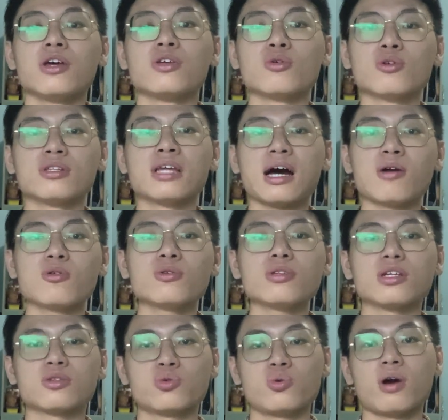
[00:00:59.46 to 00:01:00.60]
you could download
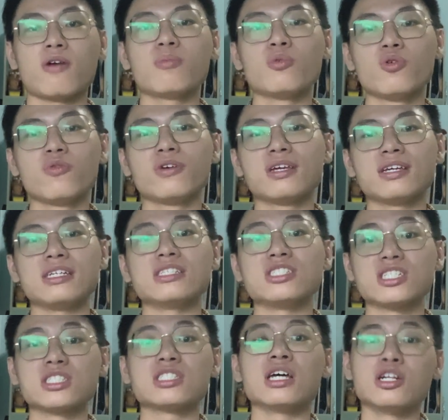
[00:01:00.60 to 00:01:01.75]
a 2-hour movie in
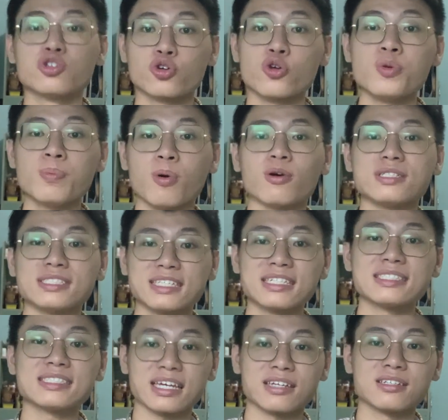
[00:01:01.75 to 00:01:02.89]
just 3.6
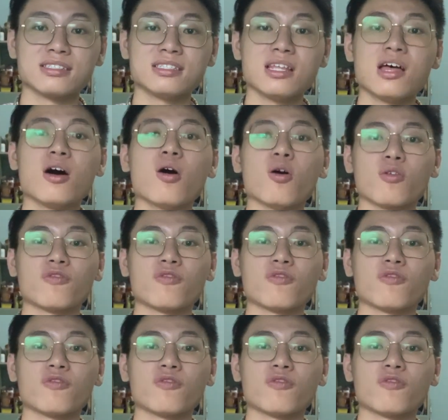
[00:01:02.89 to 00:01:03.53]
seconds on